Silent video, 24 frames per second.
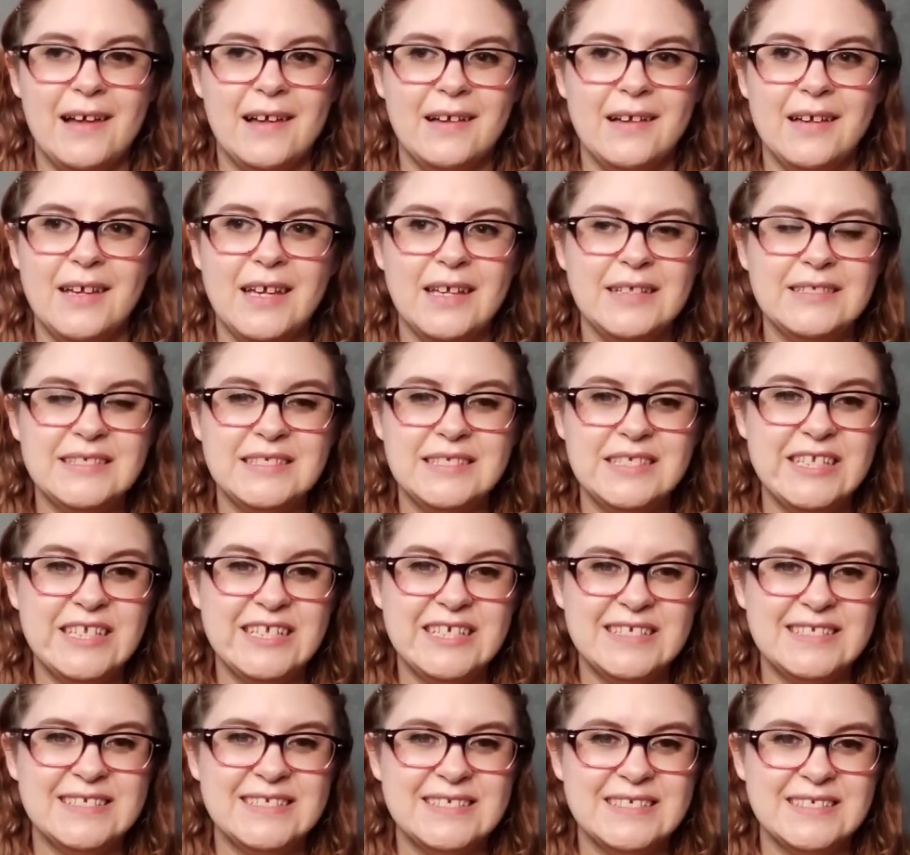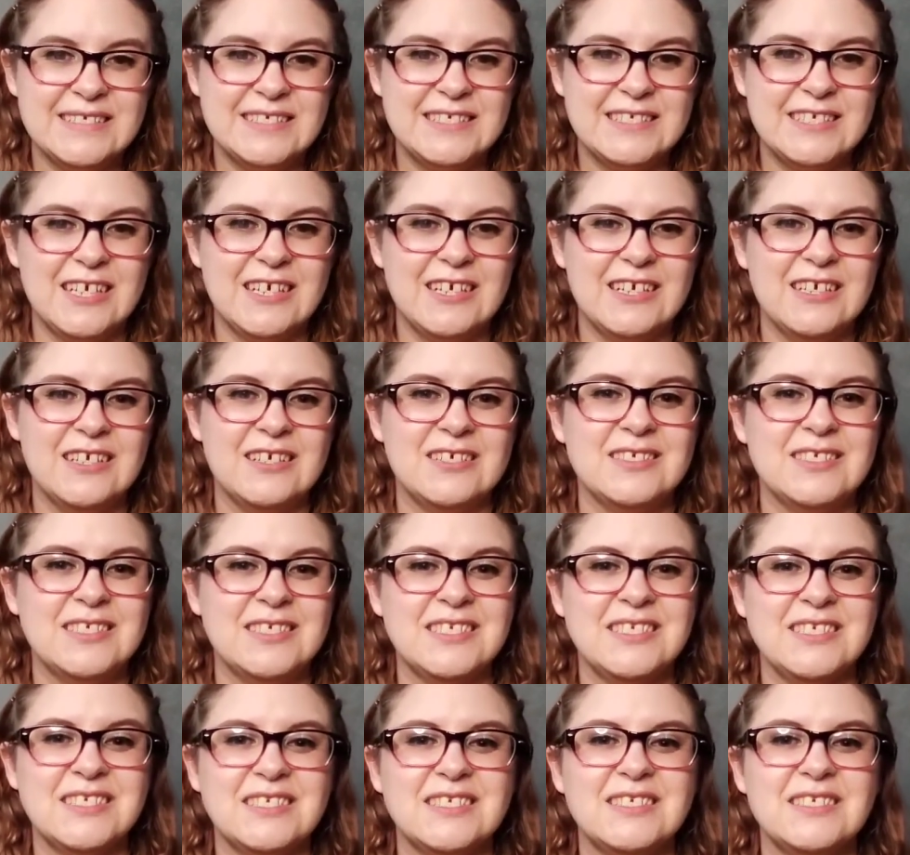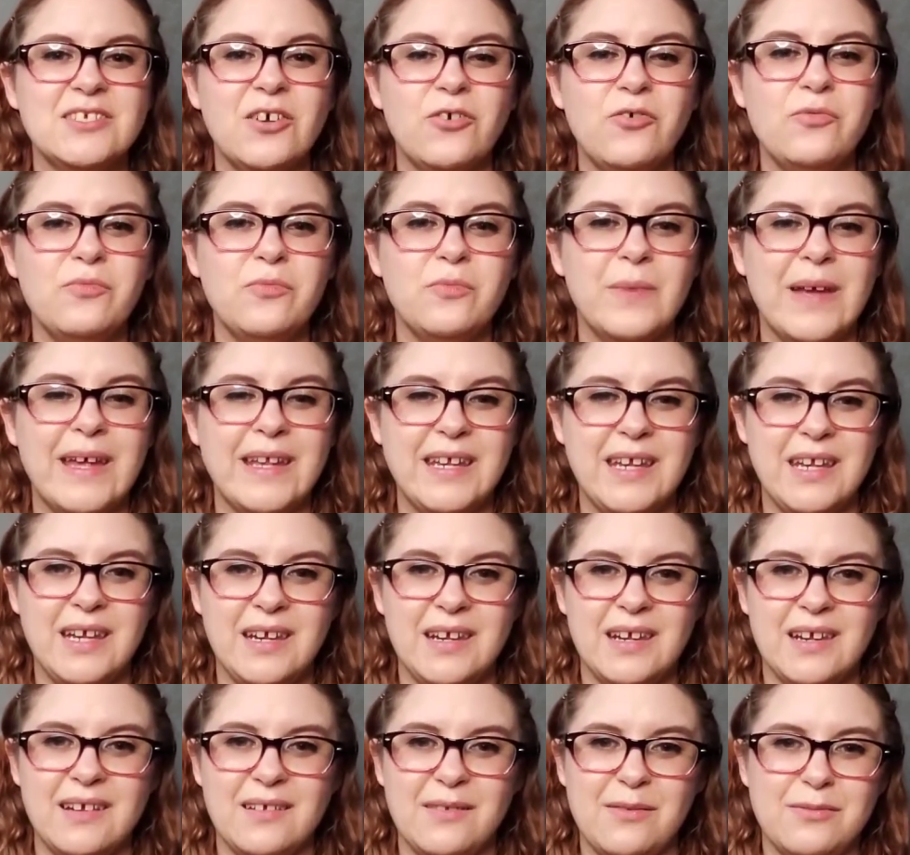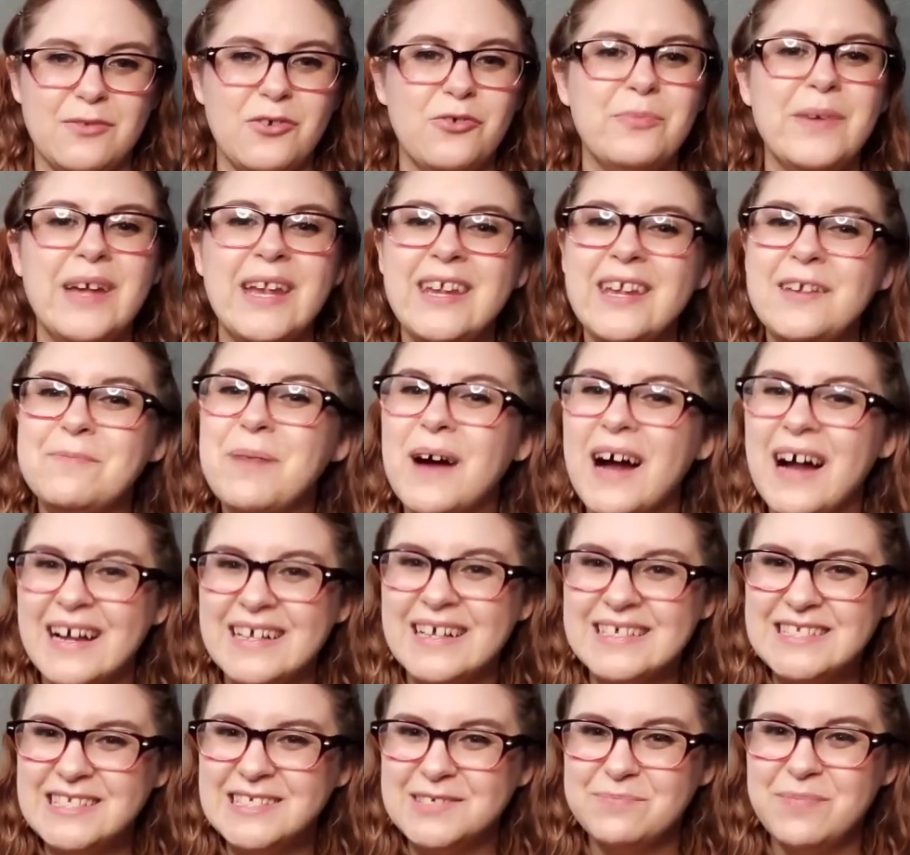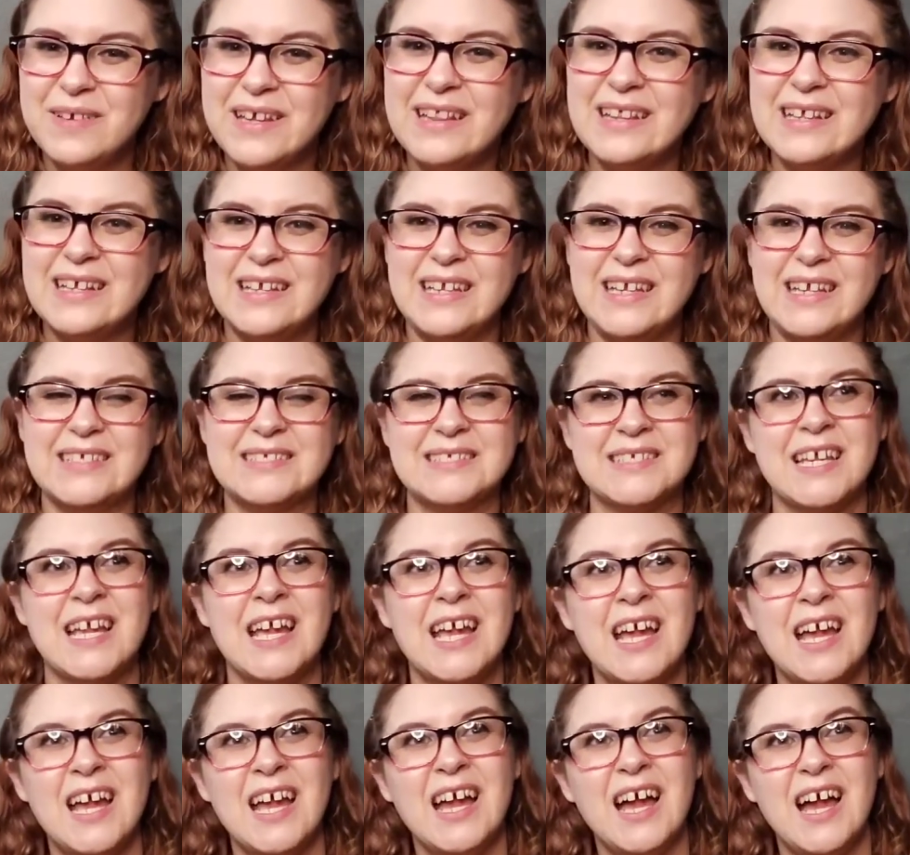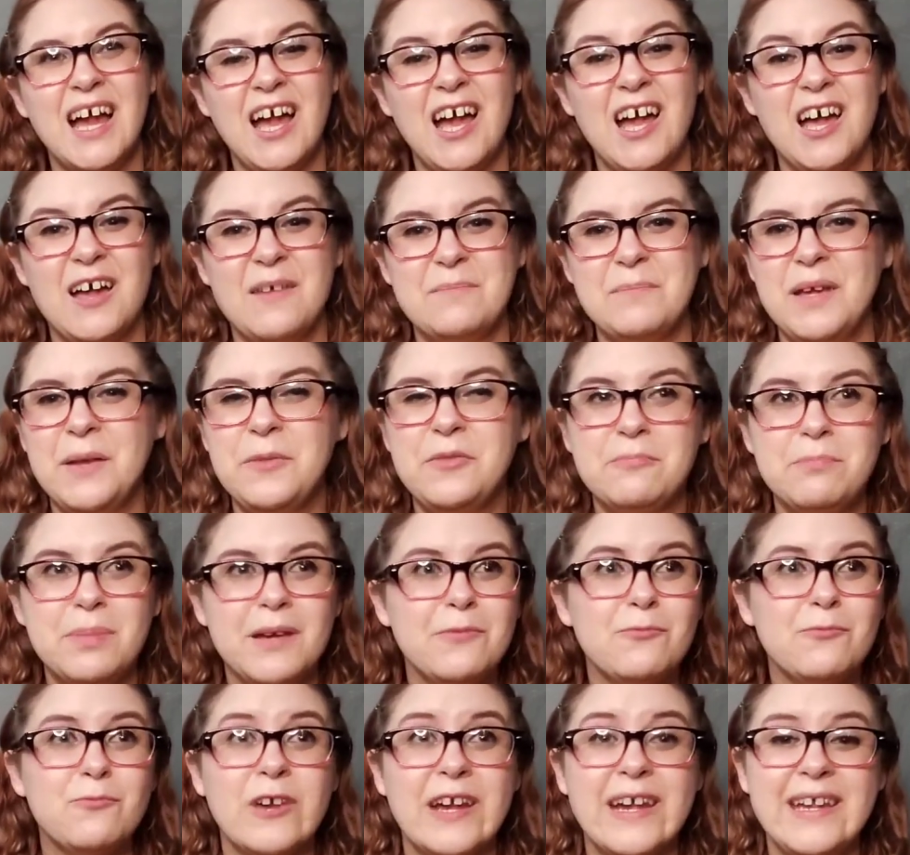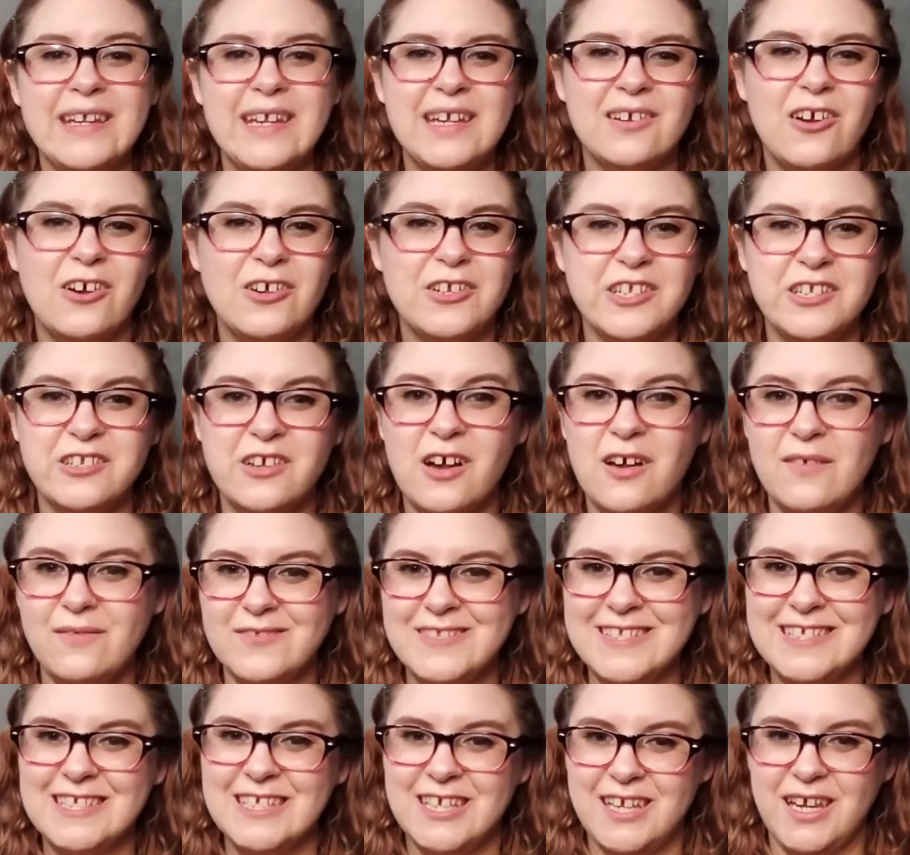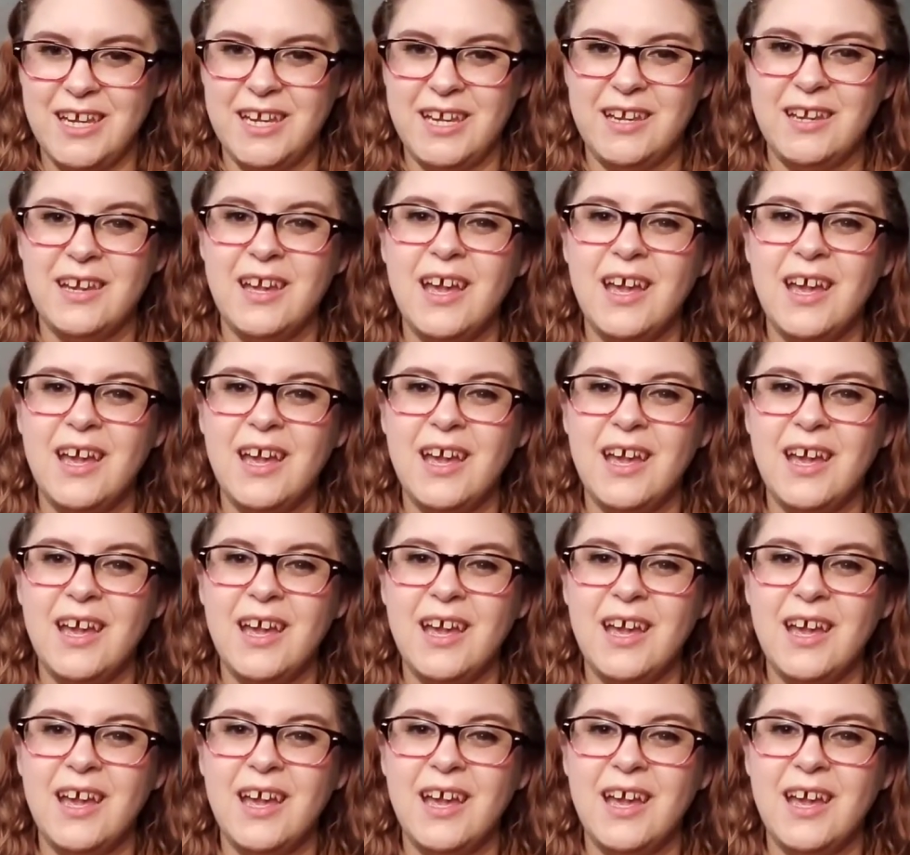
it's just so many possibilities. It's been raining on and off today,